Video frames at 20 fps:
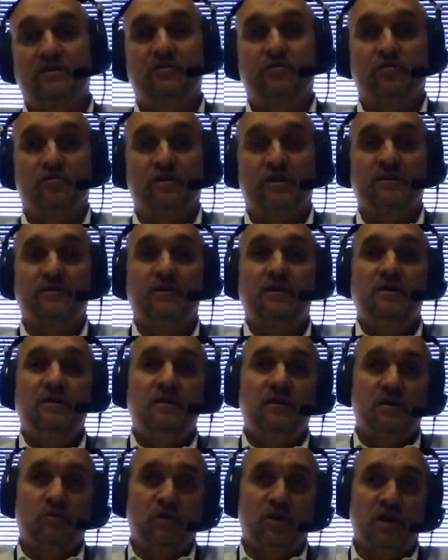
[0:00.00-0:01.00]
may come in and
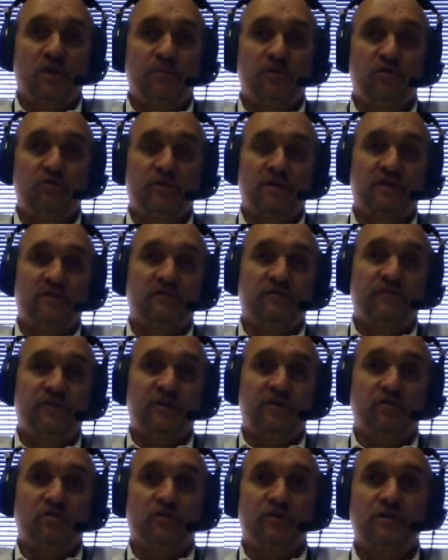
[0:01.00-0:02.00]
say, we have a call
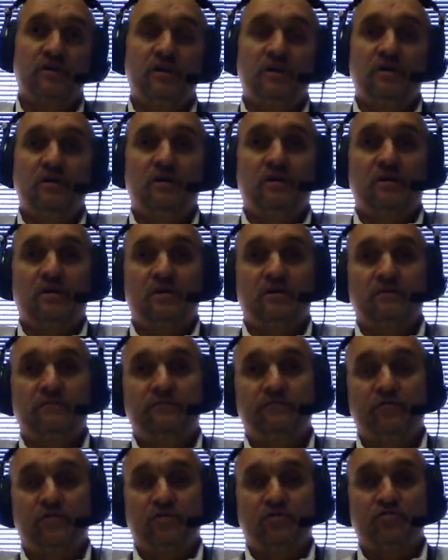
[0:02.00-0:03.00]
in and you have to
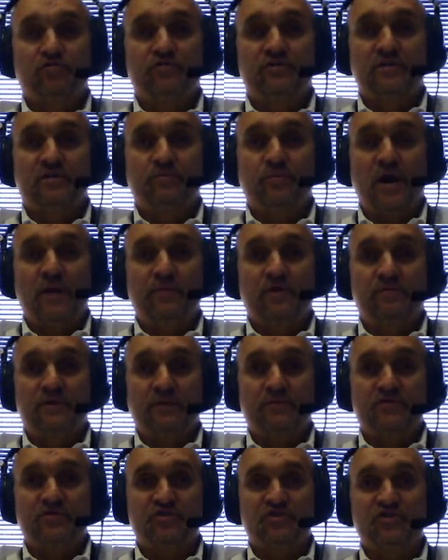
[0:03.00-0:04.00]
go to a deposition
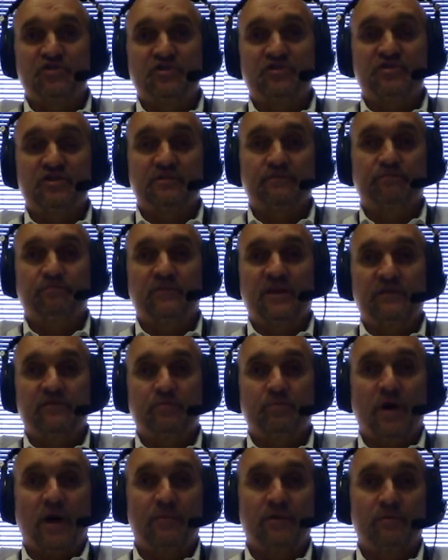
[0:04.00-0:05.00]
right now.
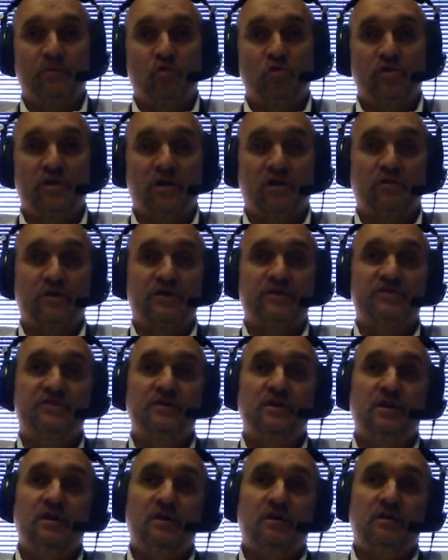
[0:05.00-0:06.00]
What
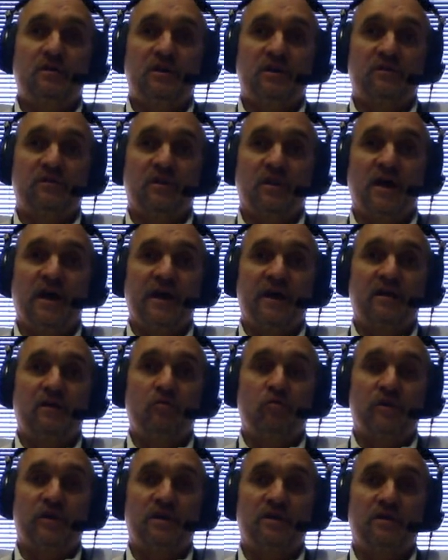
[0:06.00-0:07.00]
that does
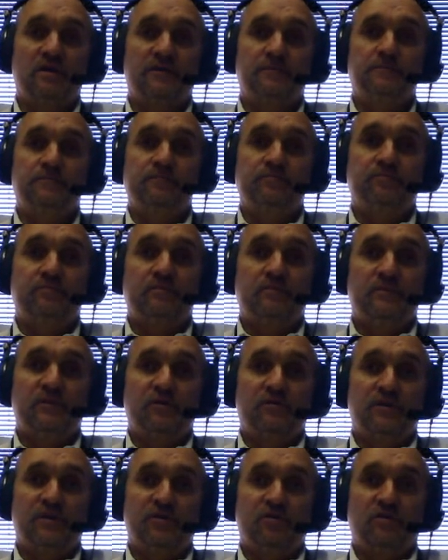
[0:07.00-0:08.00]

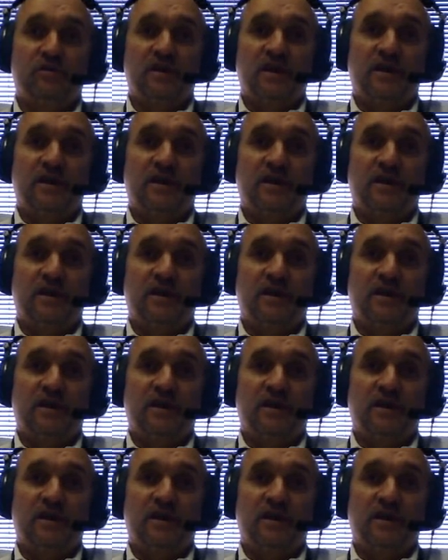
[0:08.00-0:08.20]
is